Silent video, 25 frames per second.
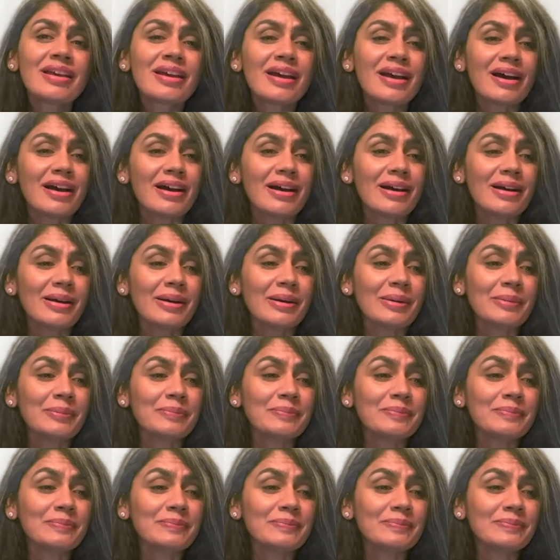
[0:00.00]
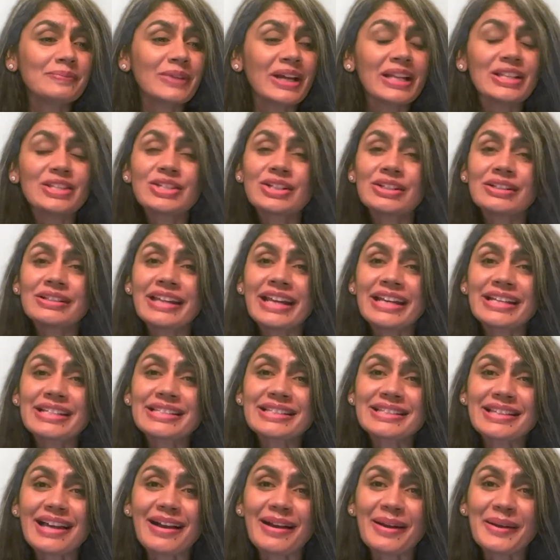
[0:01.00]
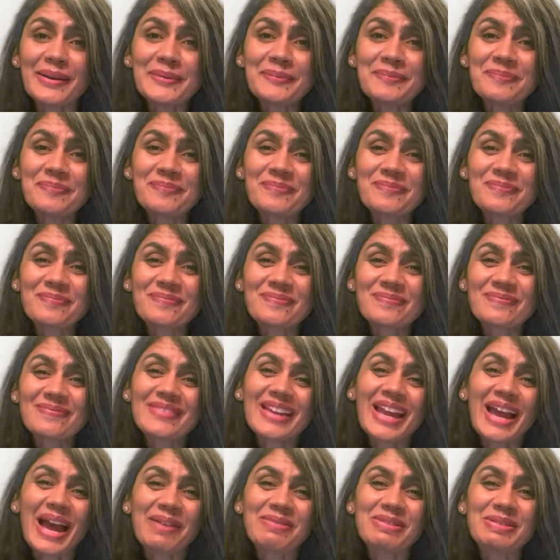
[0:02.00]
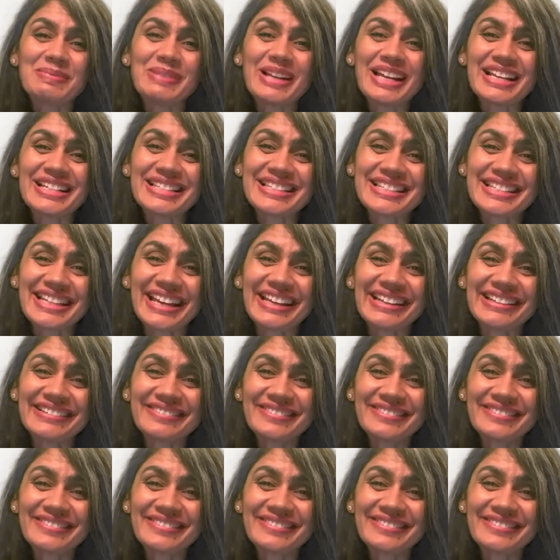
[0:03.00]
Until next time, have a blessed day.